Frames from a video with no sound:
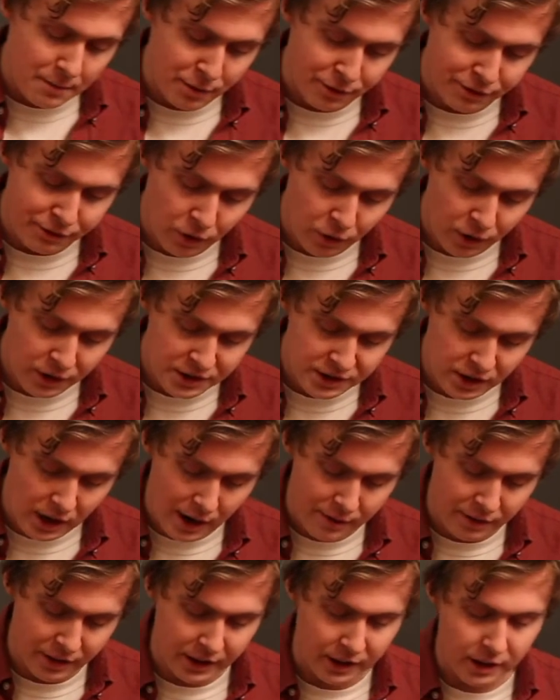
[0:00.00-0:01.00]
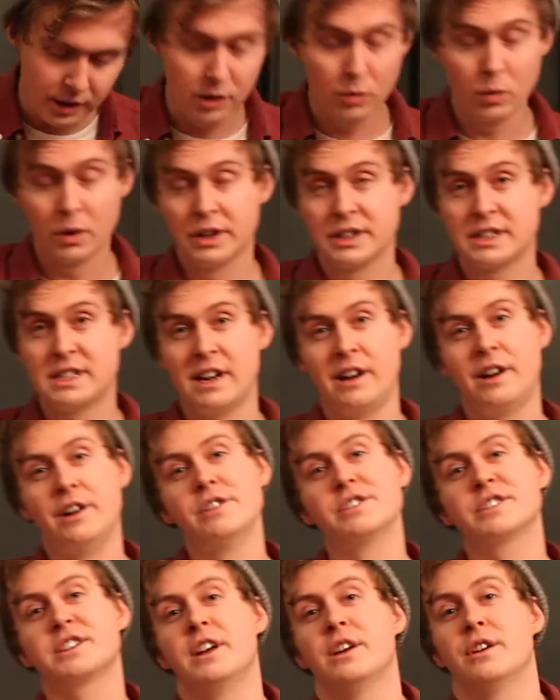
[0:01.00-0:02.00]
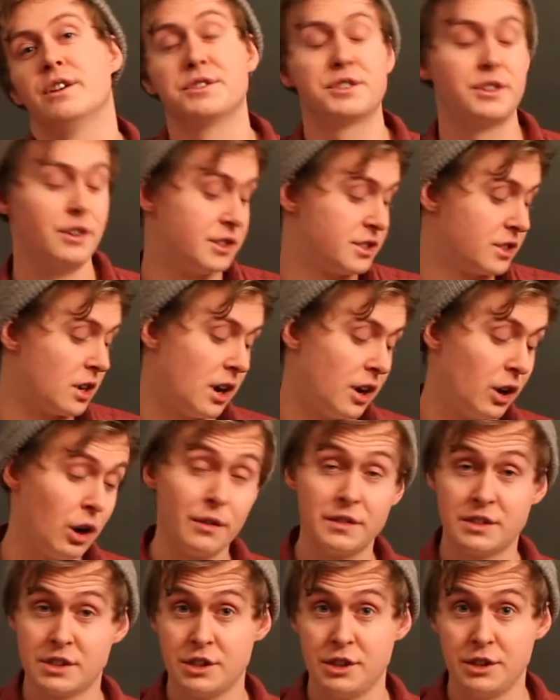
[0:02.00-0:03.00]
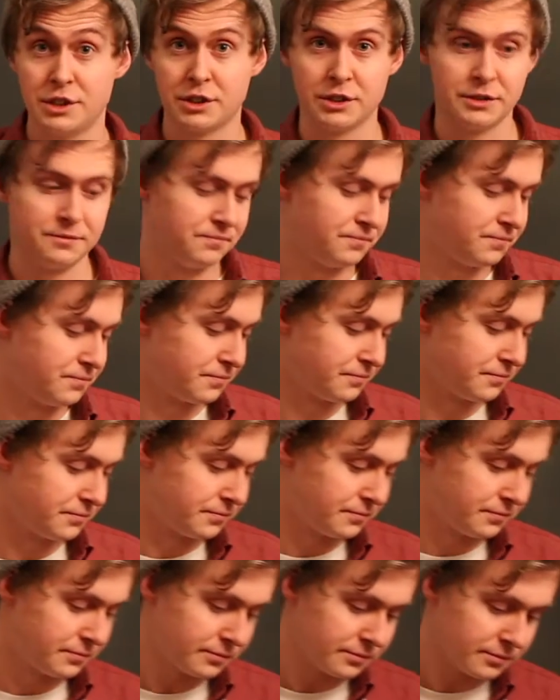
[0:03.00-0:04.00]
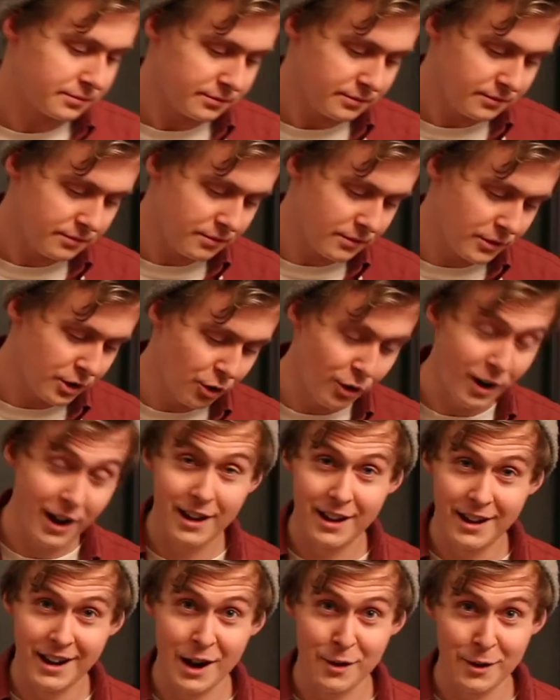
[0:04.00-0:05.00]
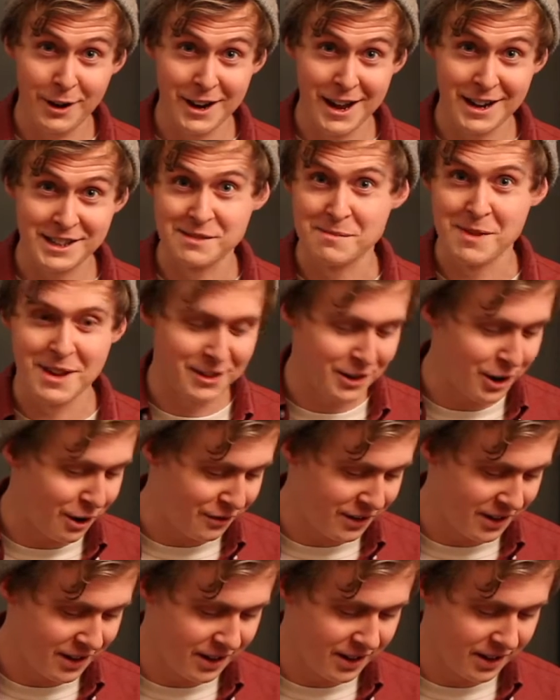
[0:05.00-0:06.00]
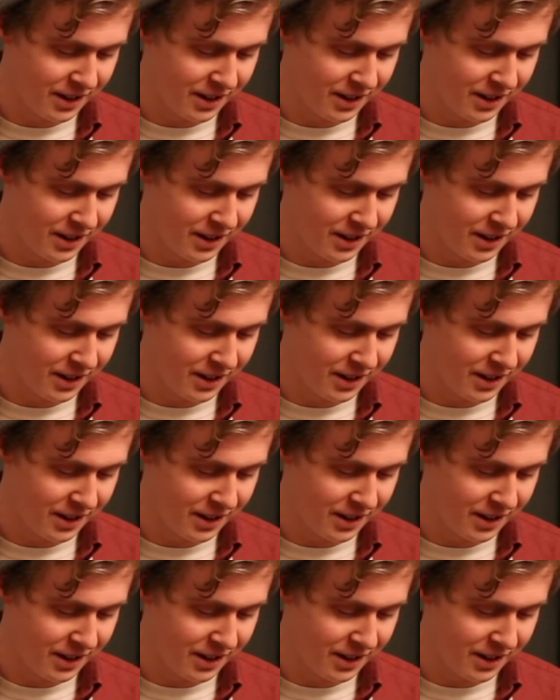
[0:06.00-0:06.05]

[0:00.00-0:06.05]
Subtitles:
before you start everything, you want to tare your scale so you're starting off as neutral. Right, now we can actually make the coffee.